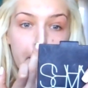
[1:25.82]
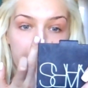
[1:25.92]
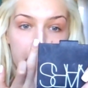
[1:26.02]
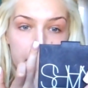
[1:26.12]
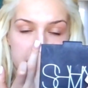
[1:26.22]
a
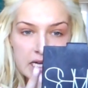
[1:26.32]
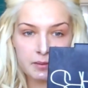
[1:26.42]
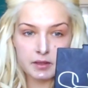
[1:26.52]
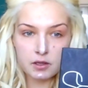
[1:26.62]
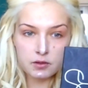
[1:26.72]
little bit
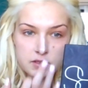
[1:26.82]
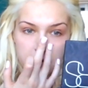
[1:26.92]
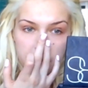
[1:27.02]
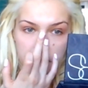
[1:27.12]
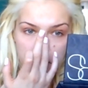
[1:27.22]
down my nose, so
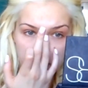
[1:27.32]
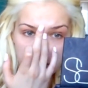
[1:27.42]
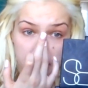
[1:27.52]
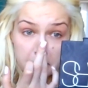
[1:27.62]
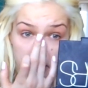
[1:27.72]
I look a little bit
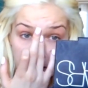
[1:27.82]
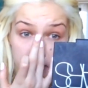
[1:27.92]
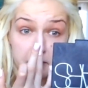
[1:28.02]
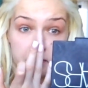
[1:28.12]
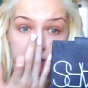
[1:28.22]
funny,
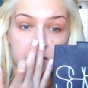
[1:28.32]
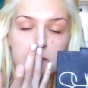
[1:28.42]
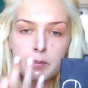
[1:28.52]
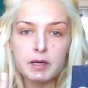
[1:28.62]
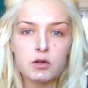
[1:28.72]
but
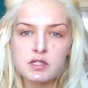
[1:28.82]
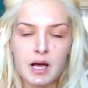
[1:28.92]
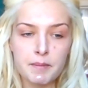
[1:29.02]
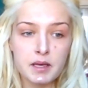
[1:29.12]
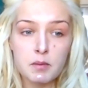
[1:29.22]
my nose is
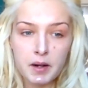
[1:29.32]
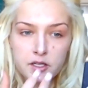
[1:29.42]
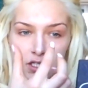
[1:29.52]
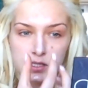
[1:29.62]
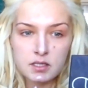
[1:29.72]
not big, but
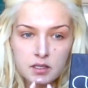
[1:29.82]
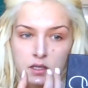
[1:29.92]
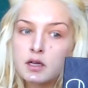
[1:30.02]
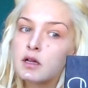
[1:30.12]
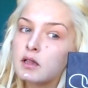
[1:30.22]
I just
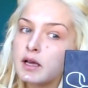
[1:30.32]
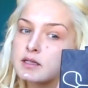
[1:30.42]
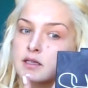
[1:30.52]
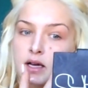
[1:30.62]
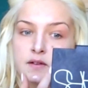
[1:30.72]

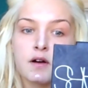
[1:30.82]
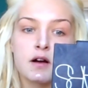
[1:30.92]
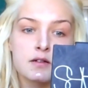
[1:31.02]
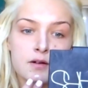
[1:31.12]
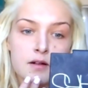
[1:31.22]
like to kind of
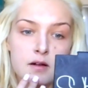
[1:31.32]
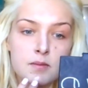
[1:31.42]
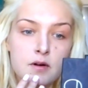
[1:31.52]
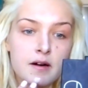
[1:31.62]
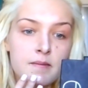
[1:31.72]
contour a little
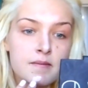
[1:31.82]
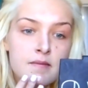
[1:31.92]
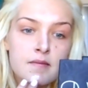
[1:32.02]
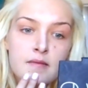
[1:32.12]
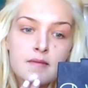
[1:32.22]
more.
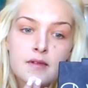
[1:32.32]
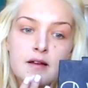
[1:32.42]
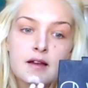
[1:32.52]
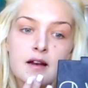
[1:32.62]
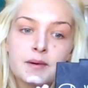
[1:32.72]

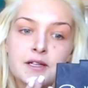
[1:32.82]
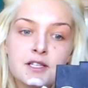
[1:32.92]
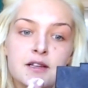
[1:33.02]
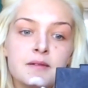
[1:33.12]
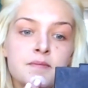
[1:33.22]
Again, on my
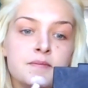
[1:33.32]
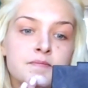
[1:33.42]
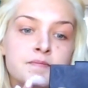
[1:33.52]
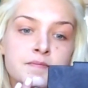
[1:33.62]
chin.